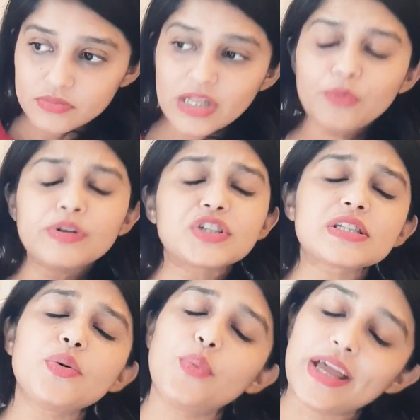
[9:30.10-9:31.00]
which
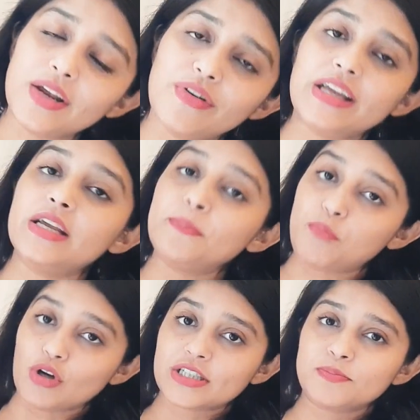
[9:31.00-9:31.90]
is a very, very
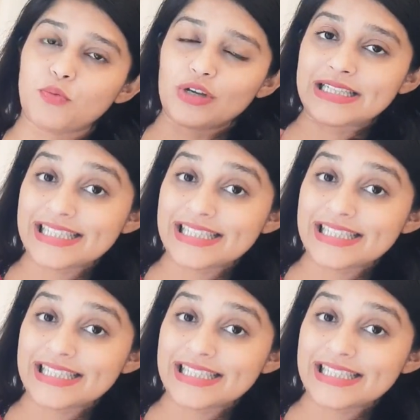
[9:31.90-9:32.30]
important point.